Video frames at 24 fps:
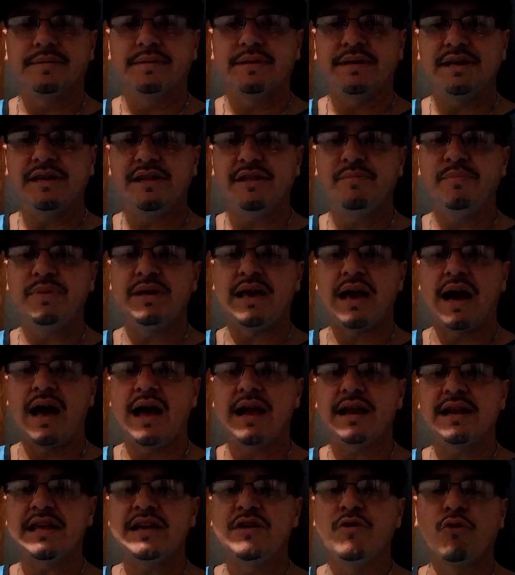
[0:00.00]
He's
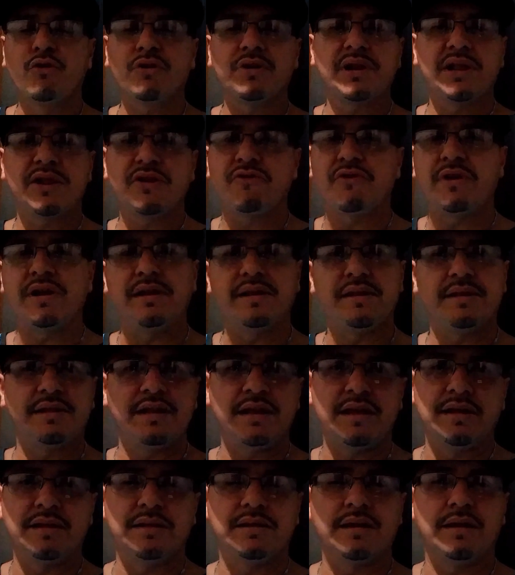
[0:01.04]
behind. He orchestrates
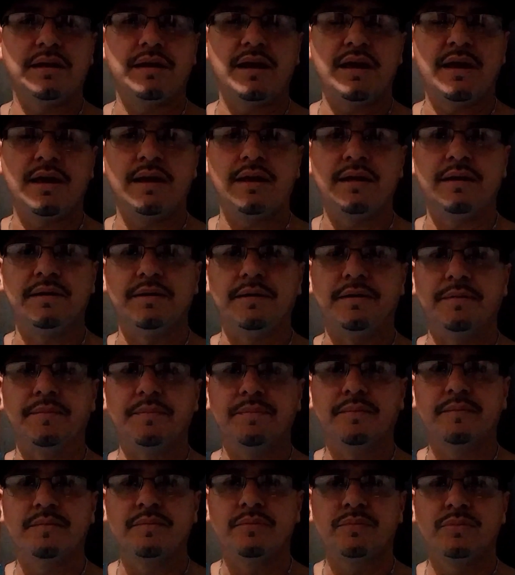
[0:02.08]
things, and
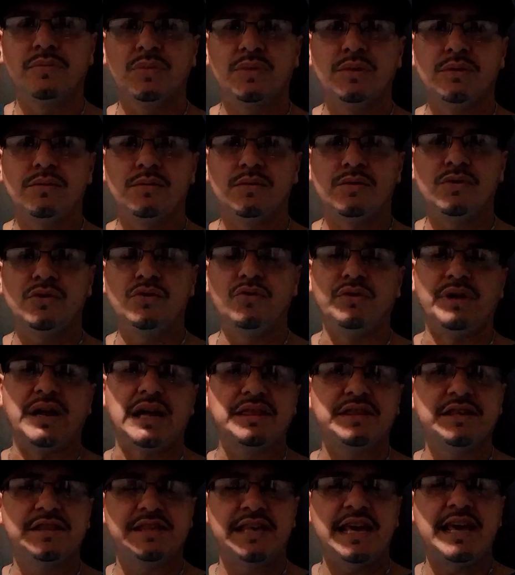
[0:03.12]
not
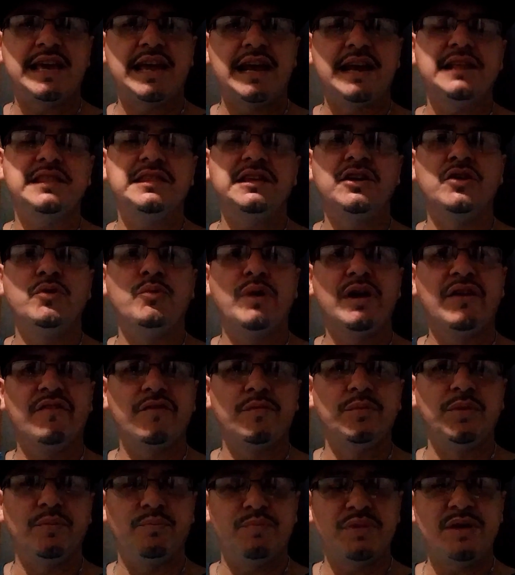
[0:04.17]
to take anything away from
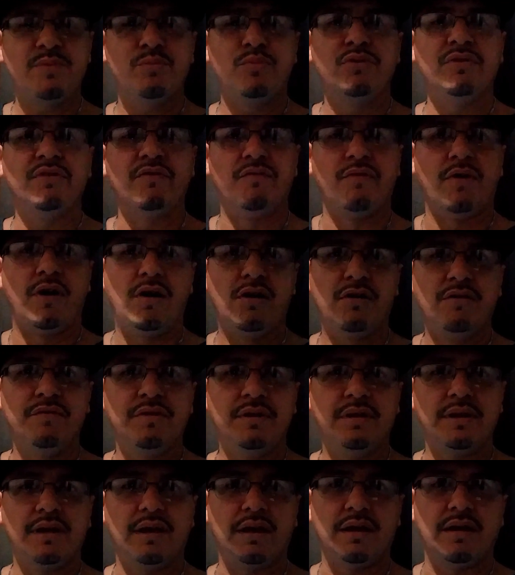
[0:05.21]
the people involved,
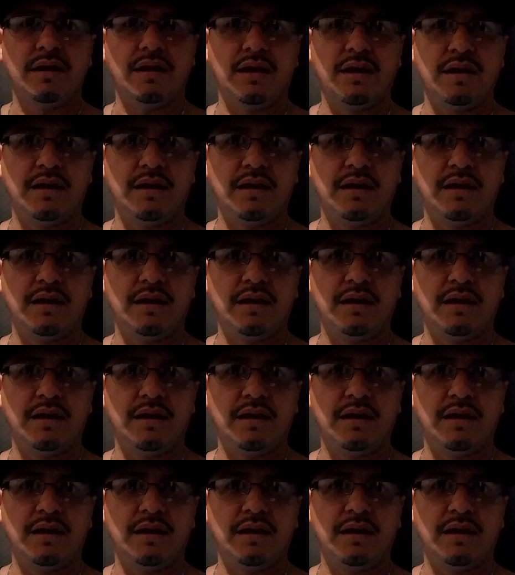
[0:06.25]
and